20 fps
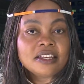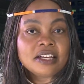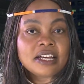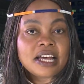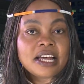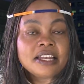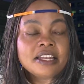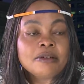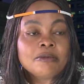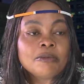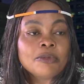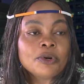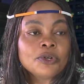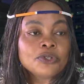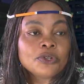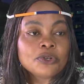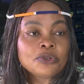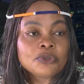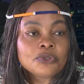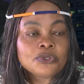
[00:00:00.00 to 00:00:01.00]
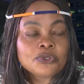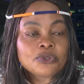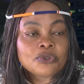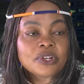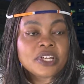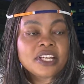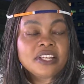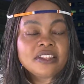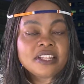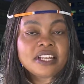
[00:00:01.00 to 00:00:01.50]
an emotional
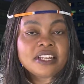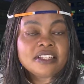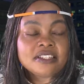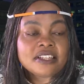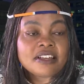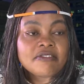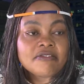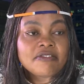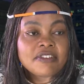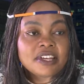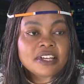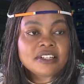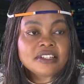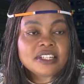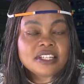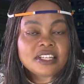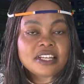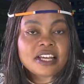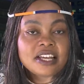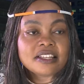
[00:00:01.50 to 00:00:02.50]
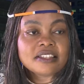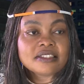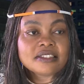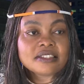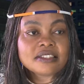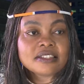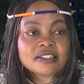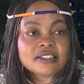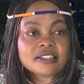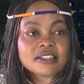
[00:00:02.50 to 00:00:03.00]
strain that is affecting us,